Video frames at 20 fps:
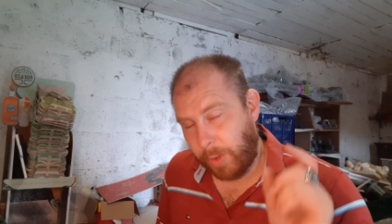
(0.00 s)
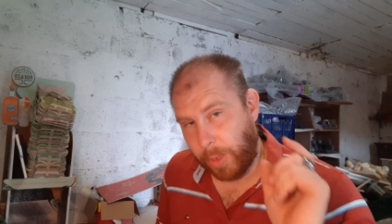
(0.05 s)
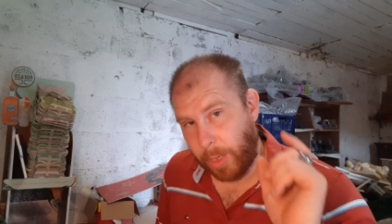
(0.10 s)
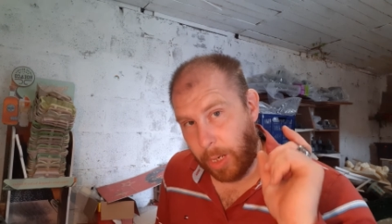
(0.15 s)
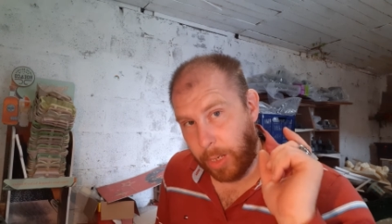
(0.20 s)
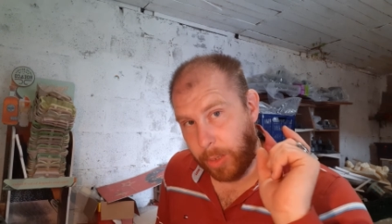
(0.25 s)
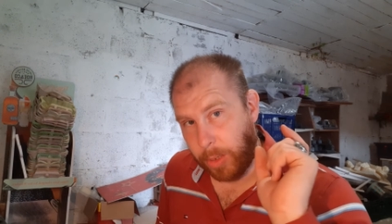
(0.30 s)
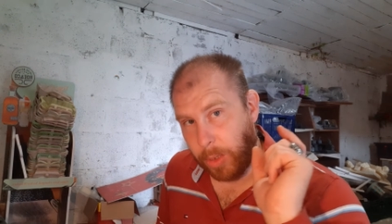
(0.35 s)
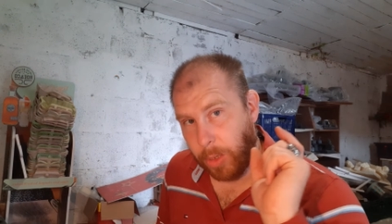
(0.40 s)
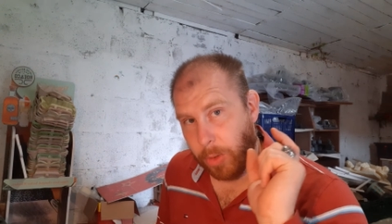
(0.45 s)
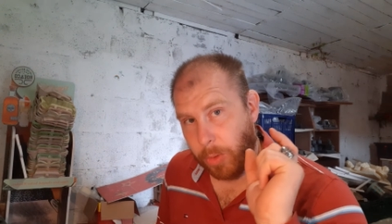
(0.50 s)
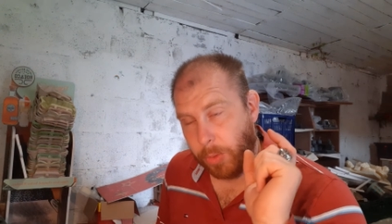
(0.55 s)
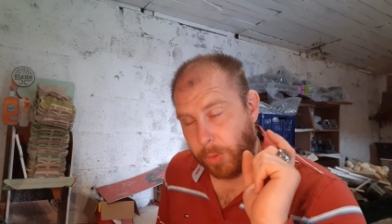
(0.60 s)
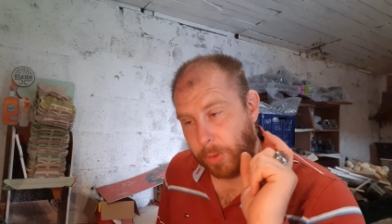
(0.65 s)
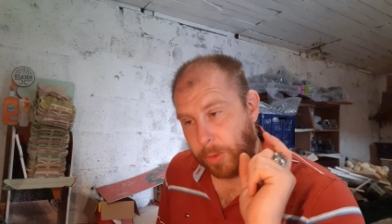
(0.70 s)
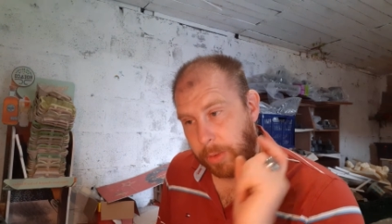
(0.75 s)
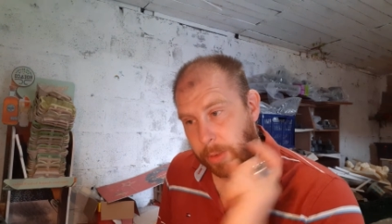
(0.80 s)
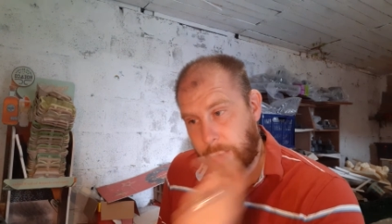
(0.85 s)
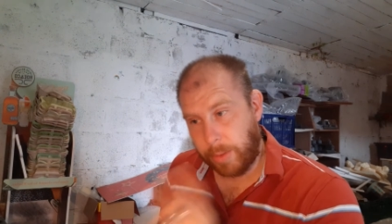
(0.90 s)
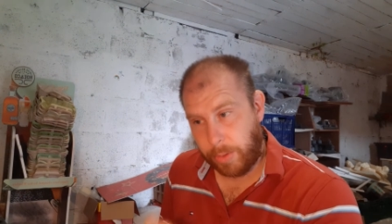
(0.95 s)
I
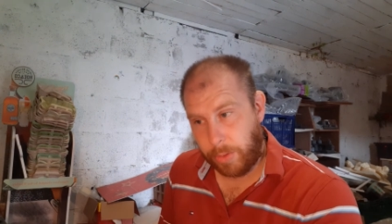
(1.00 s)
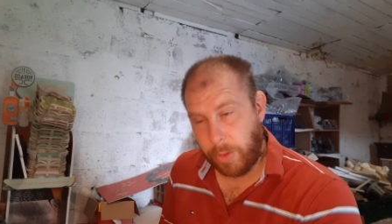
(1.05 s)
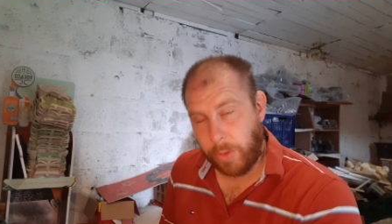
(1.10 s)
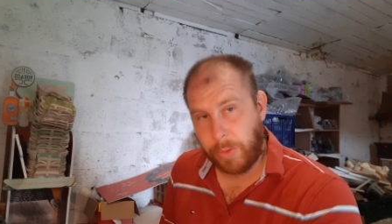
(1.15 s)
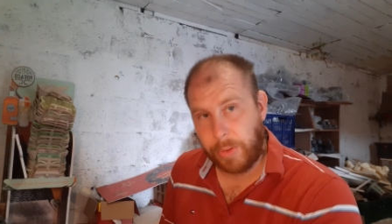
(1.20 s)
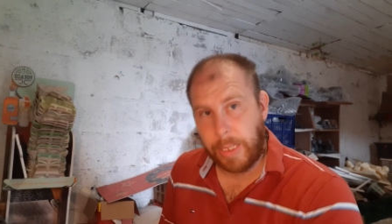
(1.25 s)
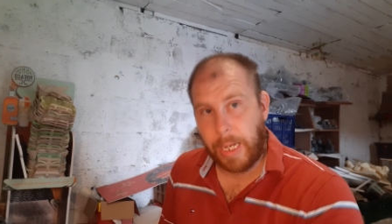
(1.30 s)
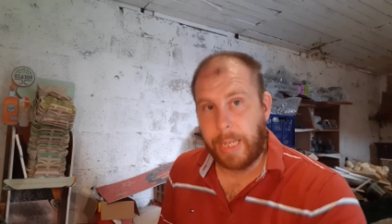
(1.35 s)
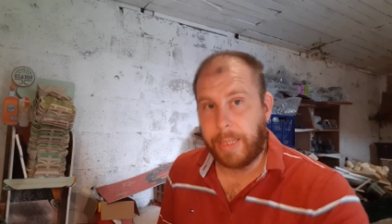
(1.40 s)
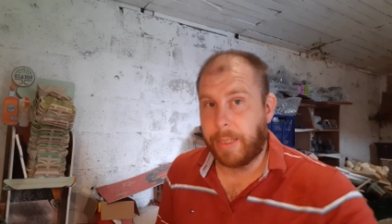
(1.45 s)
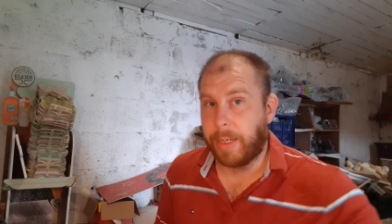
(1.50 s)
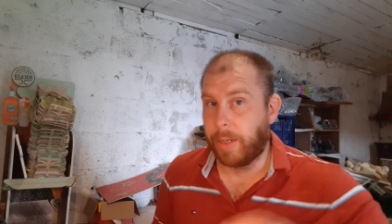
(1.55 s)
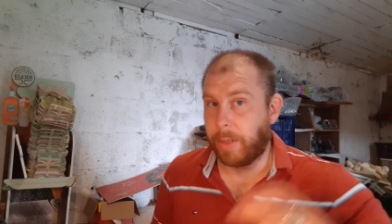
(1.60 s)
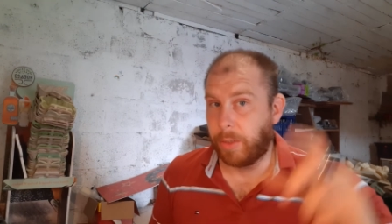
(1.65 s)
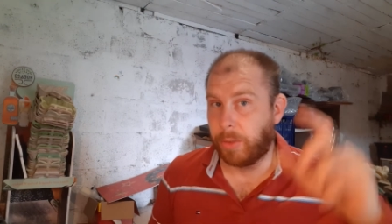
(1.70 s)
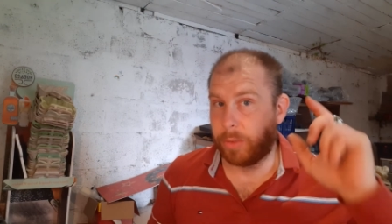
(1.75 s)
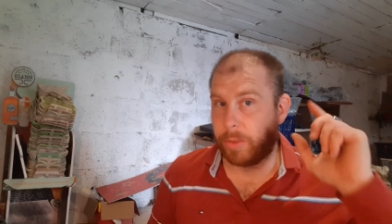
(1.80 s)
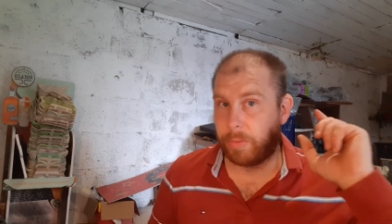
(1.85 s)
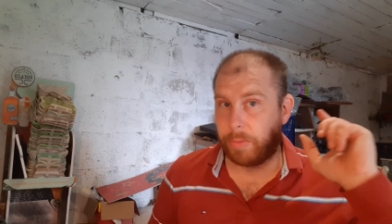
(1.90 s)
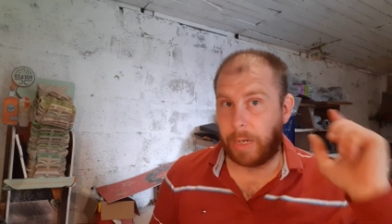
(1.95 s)
used that, then I
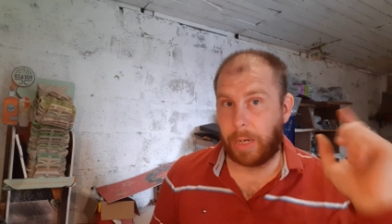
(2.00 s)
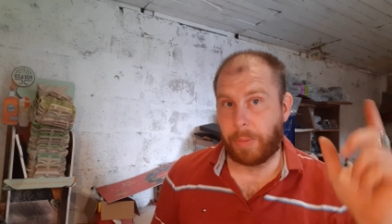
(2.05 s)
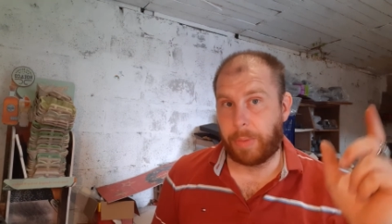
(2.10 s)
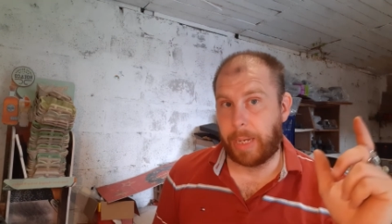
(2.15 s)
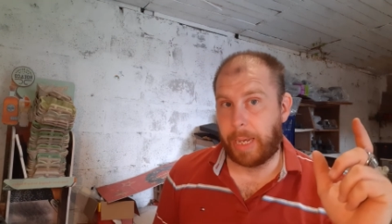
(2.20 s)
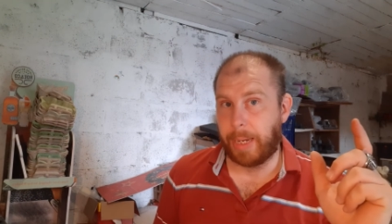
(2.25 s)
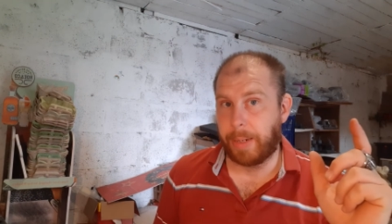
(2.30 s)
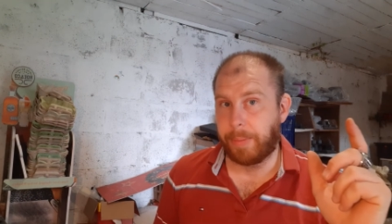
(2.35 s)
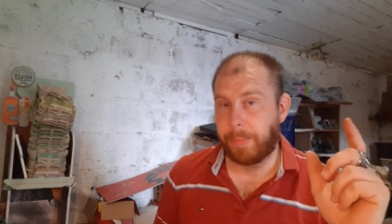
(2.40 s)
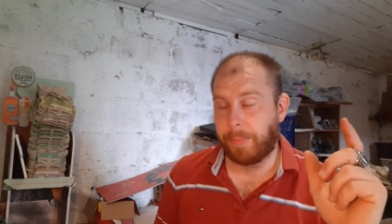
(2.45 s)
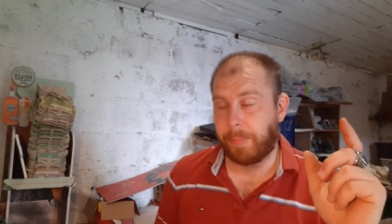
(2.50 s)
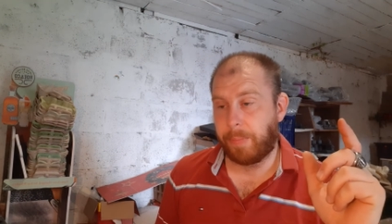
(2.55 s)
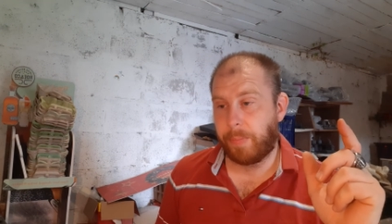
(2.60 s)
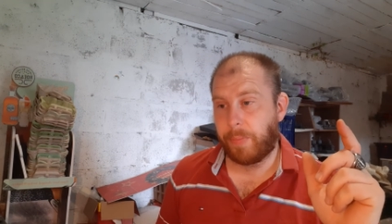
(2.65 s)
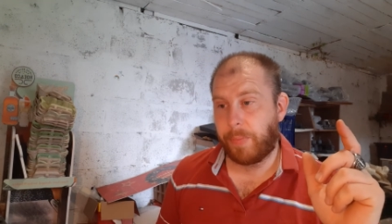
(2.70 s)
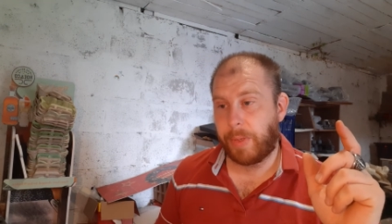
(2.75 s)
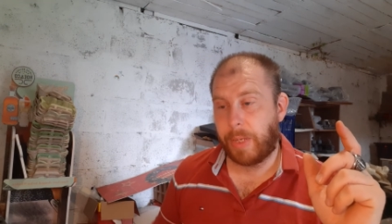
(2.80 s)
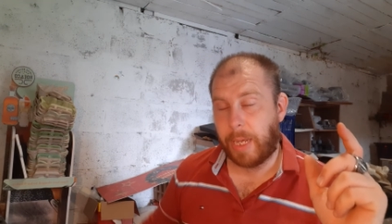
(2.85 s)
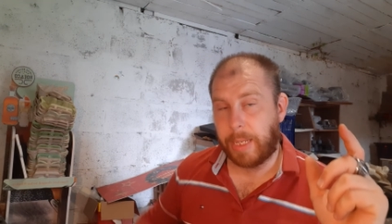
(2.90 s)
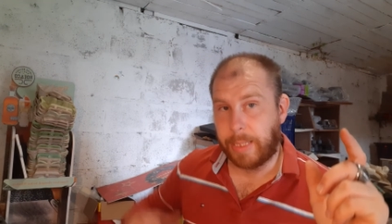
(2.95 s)
used a rattle can,
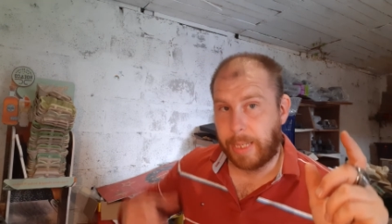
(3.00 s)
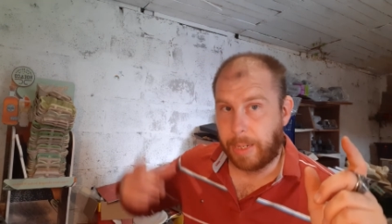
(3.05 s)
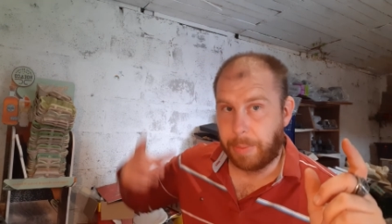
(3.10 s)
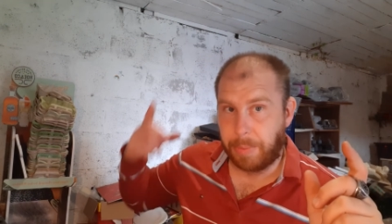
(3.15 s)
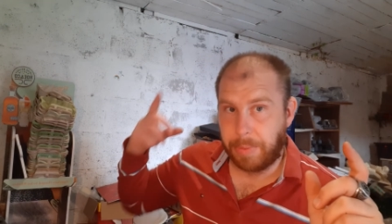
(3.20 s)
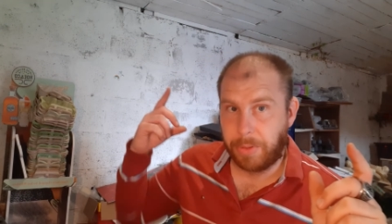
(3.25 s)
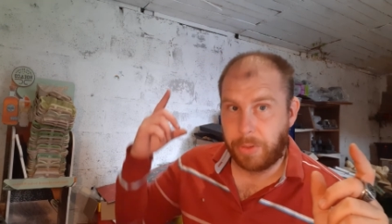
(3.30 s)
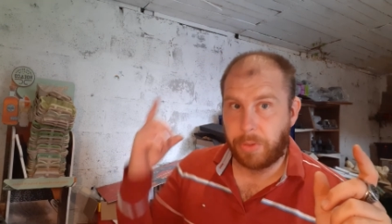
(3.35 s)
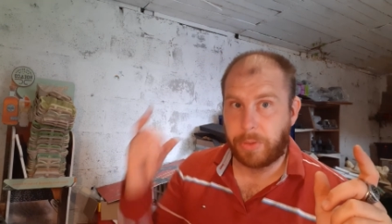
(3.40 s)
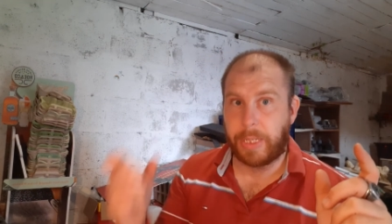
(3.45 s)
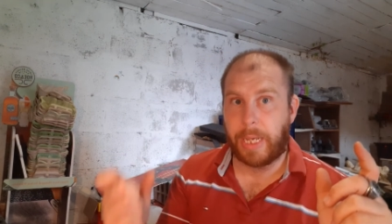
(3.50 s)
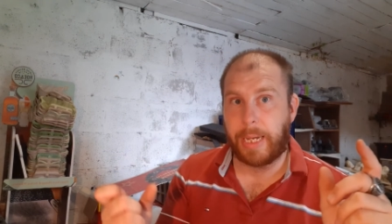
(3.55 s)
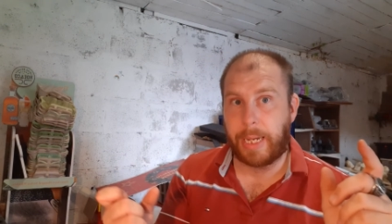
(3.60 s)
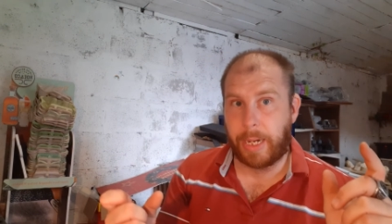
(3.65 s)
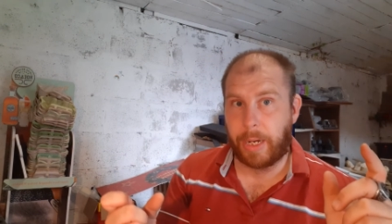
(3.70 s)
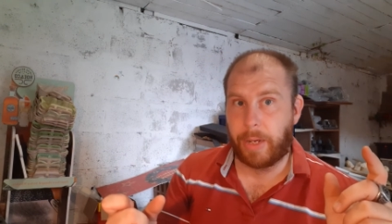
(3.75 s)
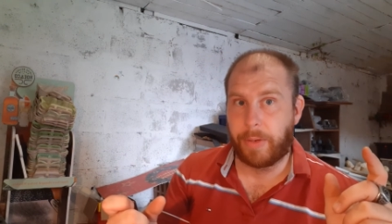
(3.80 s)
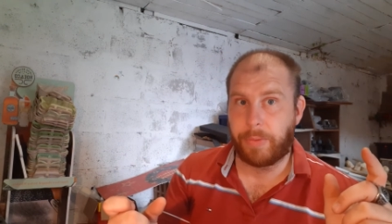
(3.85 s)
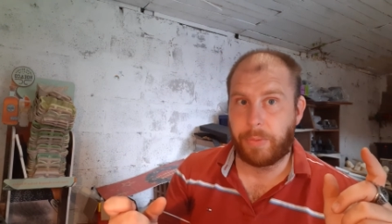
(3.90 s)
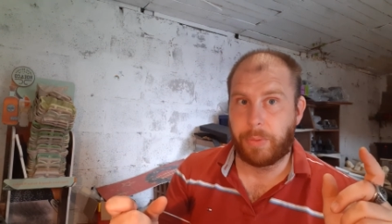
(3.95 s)
and then I would use that again
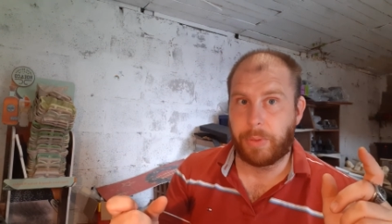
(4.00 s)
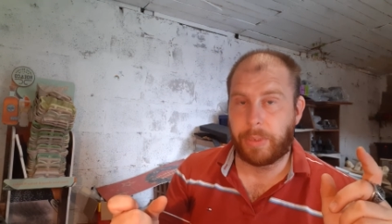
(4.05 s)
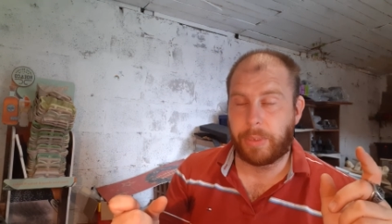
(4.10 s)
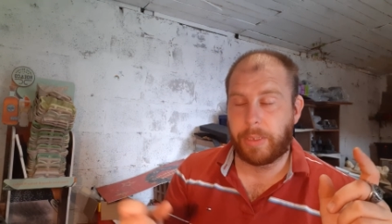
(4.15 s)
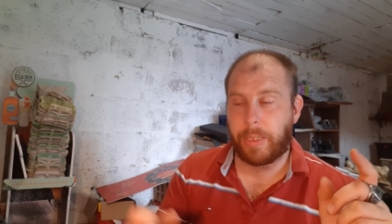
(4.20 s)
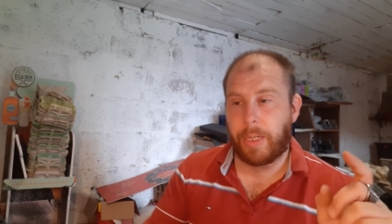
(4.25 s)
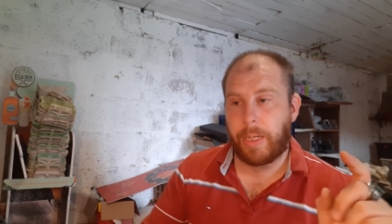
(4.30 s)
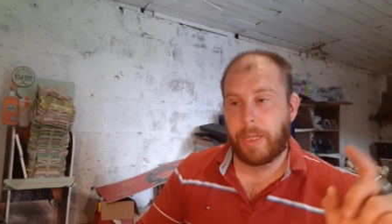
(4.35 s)
afterwards,